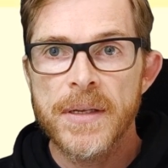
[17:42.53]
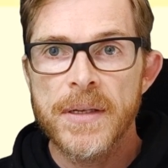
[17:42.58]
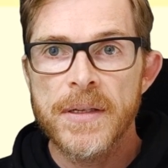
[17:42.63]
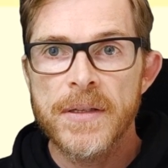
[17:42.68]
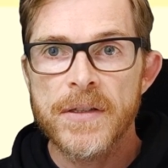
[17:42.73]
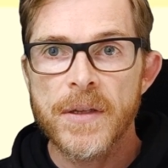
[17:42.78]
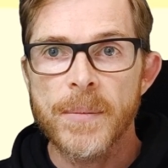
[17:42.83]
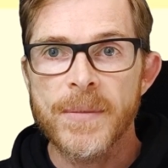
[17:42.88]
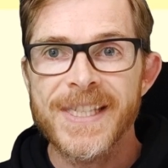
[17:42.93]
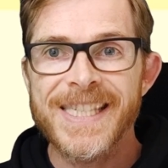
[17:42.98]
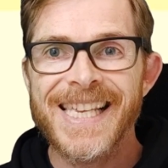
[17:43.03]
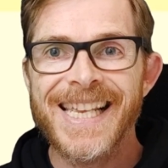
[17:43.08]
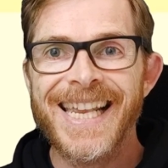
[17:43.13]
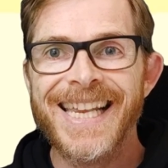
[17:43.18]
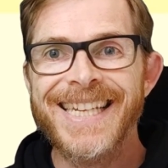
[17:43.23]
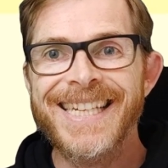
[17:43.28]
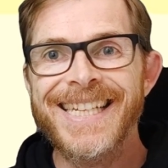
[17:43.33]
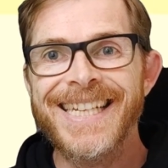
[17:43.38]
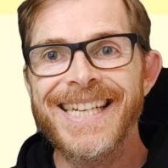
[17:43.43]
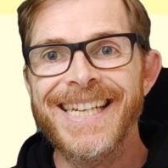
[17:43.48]
some
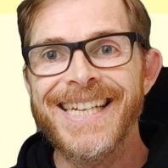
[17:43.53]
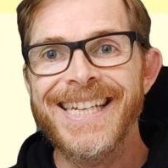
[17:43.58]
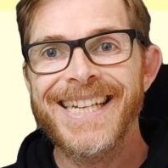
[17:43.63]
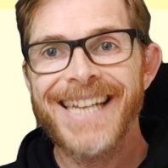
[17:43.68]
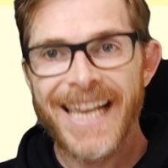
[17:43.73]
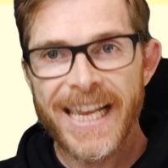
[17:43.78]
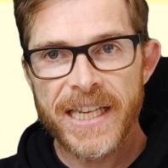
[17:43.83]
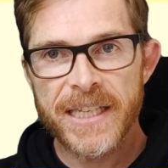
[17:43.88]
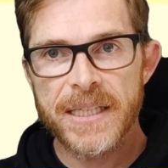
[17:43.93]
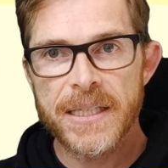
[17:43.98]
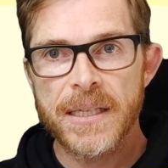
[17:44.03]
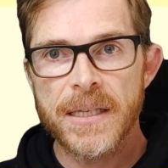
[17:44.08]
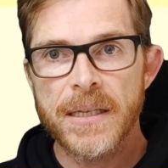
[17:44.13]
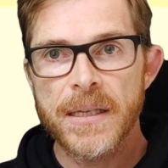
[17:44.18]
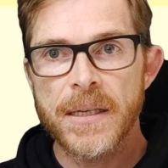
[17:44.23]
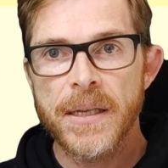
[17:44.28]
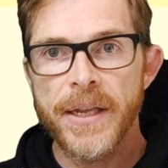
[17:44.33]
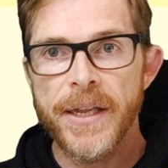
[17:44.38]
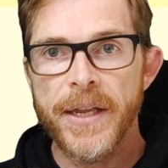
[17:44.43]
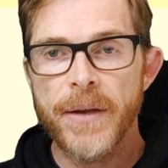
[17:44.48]
selected text,
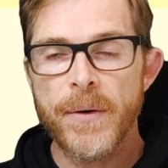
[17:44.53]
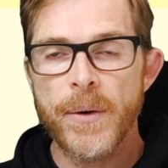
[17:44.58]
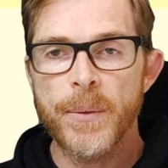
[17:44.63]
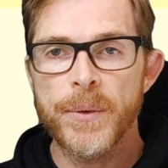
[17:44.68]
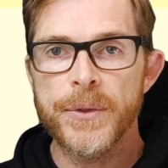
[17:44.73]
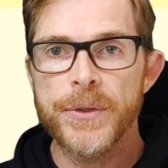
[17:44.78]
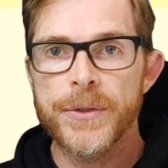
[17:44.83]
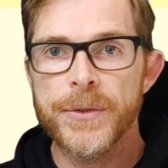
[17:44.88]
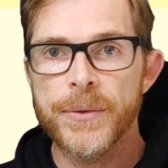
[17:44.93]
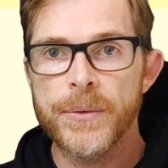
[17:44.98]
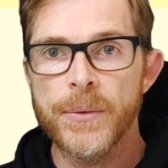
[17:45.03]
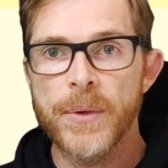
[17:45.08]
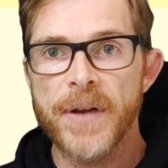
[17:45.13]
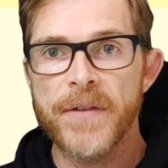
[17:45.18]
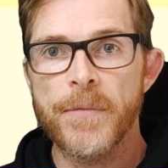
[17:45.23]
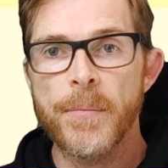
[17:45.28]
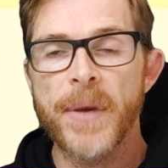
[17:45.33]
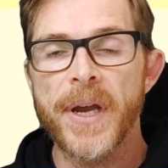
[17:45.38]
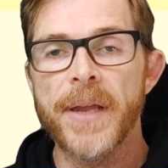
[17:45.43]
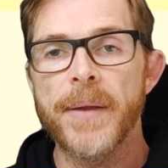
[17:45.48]
here I want to
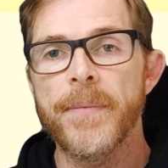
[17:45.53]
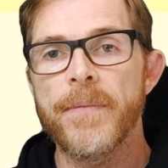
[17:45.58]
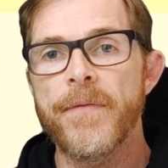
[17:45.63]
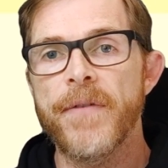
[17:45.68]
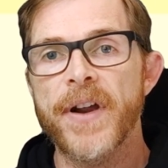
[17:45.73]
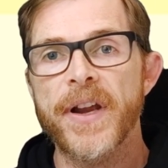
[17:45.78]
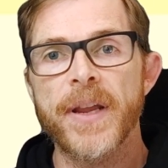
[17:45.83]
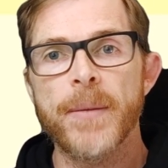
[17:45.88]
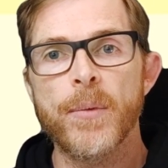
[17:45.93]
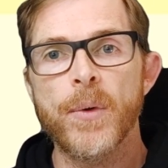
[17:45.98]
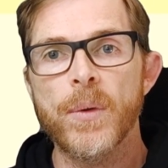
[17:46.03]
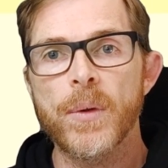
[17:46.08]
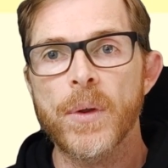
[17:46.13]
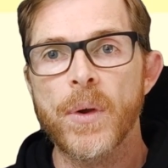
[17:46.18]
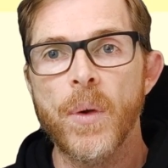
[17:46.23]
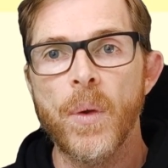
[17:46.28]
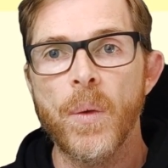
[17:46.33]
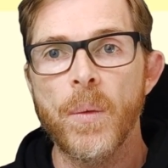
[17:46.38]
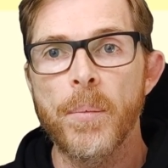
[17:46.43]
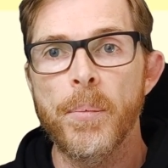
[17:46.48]
have my variable
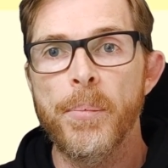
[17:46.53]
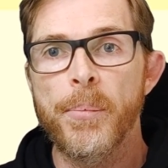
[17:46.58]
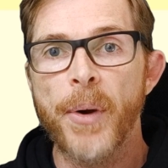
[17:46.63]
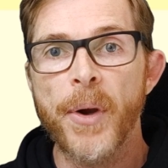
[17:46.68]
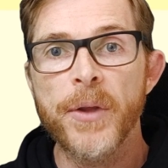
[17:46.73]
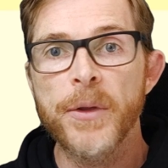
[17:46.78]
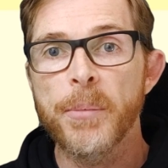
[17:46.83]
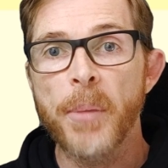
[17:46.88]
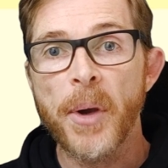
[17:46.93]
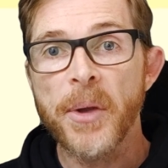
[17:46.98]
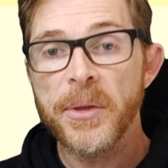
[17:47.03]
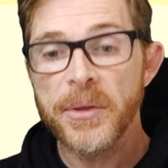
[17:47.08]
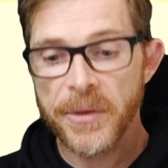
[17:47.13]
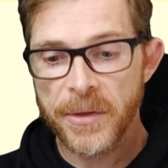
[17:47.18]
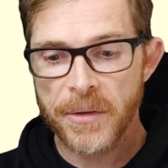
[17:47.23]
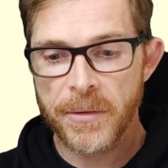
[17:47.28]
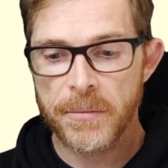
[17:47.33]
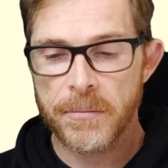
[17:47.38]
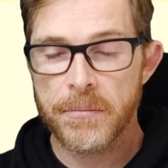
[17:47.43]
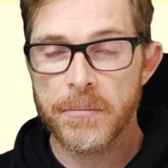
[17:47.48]
called
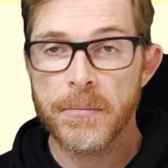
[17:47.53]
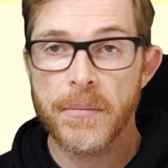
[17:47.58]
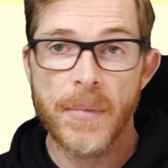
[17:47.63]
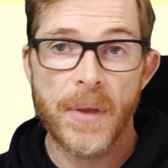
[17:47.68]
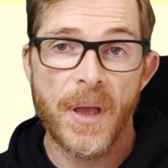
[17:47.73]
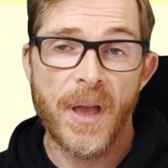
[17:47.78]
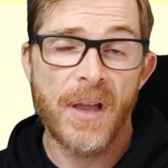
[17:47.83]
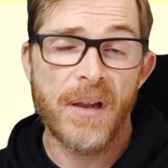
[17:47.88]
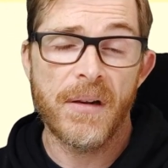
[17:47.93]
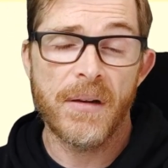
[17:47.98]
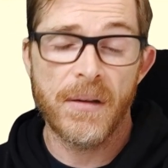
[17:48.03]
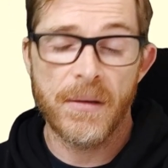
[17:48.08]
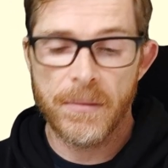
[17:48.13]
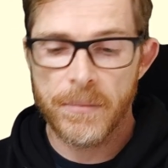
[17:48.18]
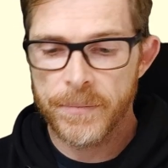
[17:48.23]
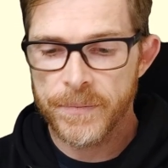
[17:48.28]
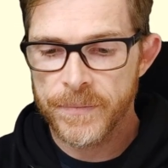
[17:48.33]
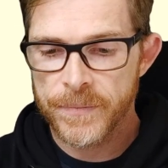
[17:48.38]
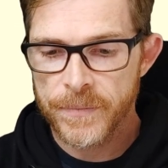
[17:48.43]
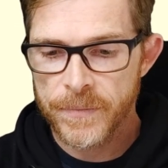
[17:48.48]
point. I don't know.
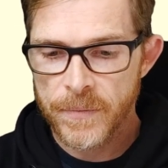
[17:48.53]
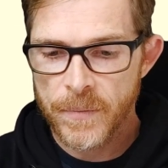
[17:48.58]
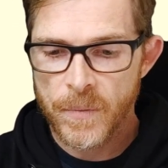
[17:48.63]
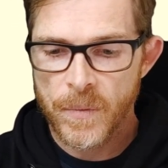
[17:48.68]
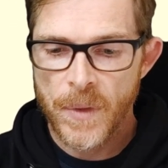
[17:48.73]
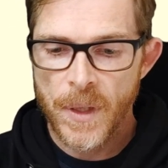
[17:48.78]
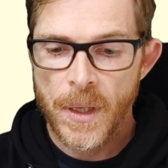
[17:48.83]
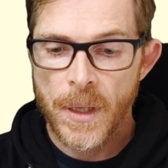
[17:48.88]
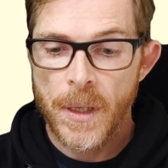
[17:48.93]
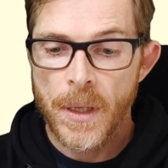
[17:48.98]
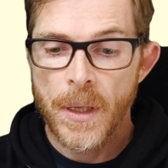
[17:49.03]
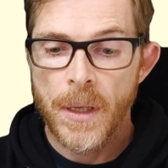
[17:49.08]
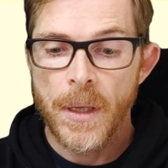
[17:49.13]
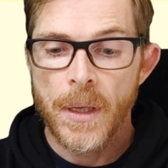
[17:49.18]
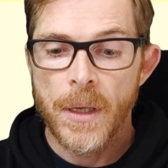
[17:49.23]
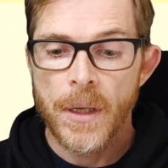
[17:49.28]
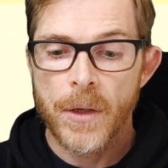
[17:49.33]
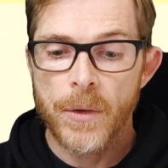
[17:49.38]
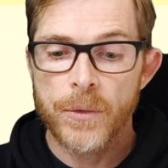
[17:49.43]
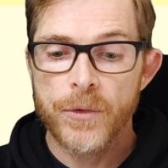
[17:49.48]

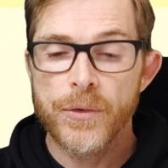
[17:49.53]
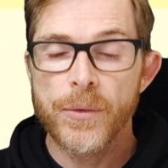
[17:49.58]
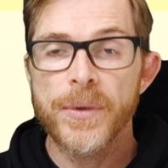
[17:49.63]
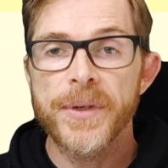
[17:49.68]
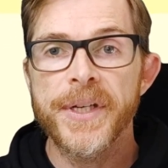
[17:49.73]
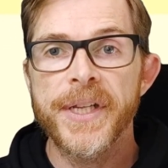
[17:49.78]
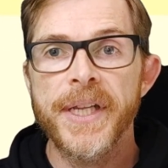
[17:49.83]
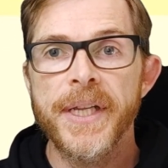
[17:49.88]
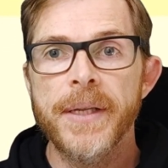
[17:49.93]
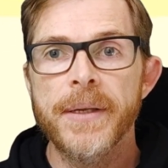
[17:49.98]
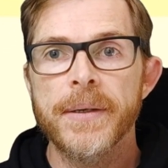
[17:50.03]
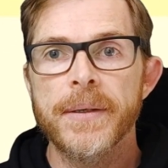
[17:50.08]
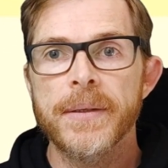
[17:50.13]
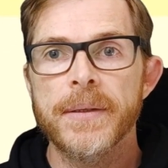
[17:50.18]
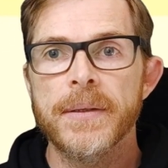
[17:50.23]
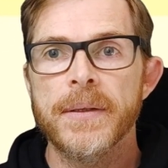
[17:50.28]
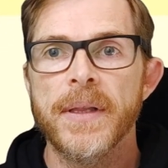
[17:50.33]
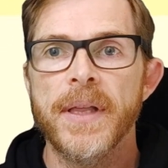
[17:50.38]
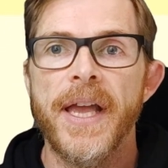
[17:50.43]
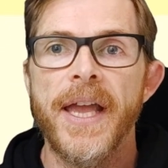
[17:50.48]
Ctrl+D,
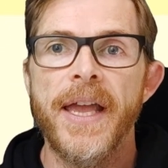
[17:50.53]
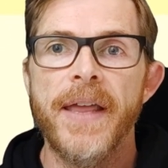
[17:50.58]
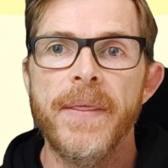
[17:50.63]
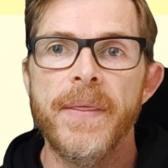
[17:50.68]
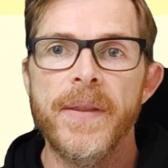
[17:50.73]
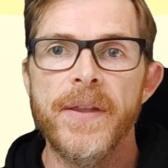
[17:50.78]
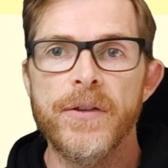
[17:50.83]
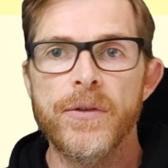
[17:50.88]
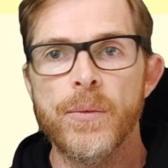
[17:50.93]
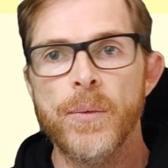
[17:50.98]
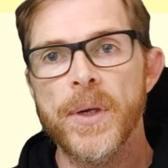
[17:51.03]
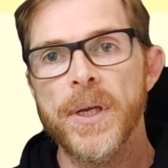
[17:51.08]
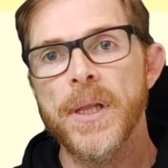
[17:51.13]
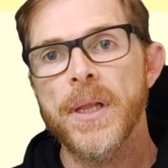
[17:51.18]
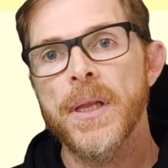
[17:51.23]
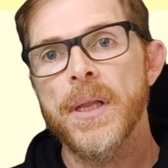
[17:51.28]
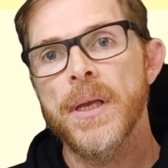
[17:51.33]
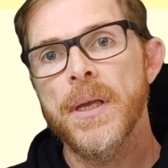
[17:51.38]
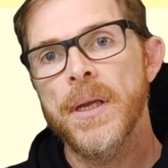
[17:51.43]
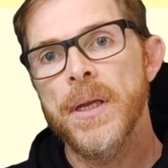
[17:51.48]
and this
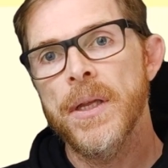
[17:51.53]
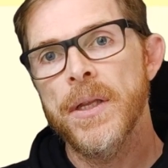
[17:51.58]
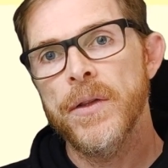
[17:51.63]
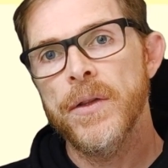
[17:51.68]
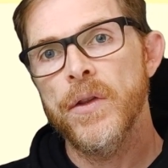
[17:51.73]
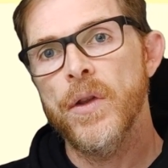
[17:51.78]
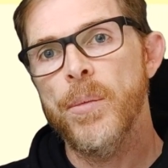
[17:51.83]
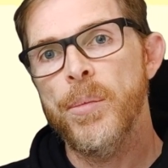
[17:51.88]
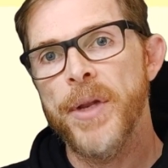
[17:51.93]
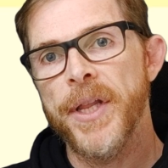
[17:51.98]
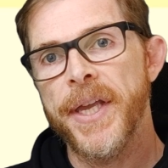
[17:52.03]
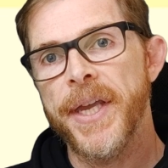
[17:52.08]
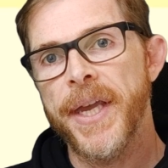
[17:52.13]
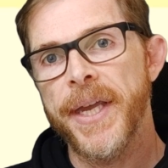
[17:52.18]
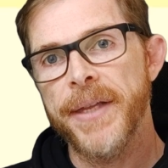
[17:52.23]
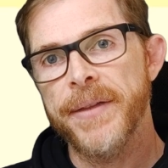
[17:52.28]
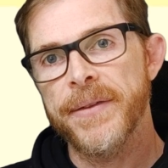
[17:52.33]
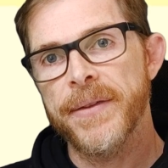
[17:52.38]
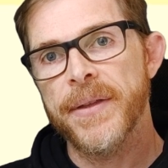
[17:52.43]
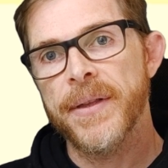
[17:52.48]
will
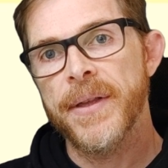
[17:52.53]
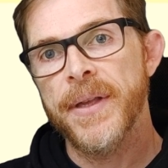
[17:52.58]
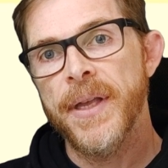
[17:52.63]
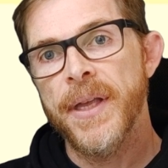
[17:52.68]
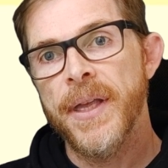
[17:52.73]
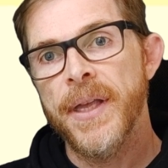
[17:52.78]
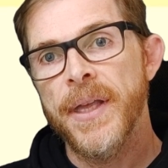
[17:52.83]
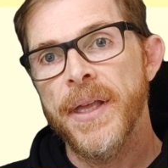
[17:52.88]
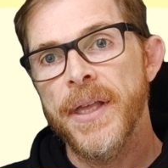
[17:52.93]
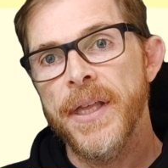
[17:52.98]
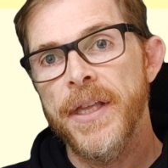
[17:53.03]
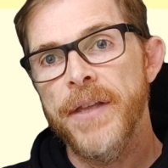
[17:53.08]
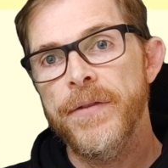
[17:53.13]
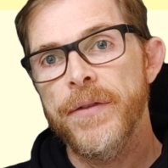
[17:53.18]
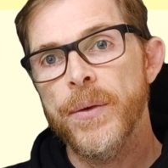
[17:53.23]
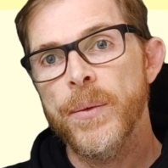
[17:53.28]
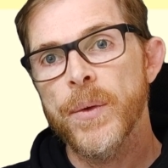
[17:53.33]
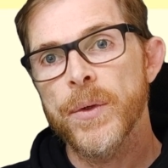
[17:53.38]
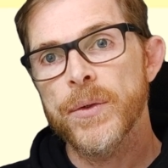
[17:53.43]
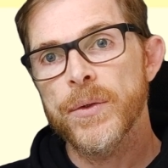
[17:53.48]
duplicate. If
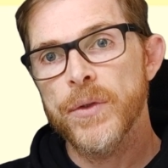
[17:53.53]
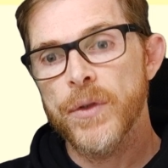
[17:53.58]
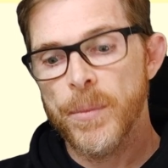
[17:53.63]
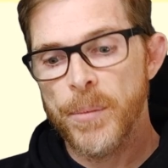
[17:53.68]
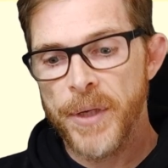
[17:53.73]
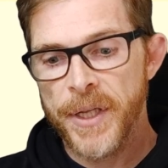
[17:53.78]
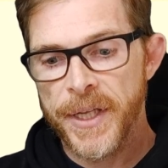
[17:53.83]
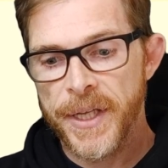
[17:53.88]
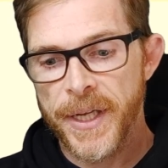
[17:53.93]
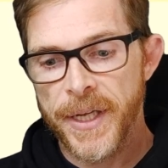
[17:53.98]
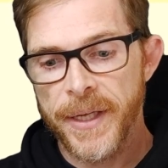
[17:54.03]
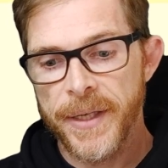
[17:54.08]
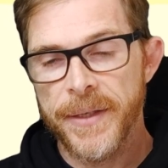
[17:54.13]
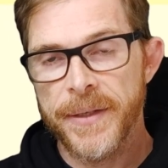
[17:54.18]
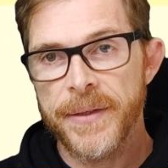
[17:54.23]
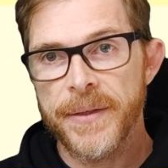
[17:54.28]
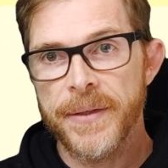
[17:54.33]
you want to duplicate,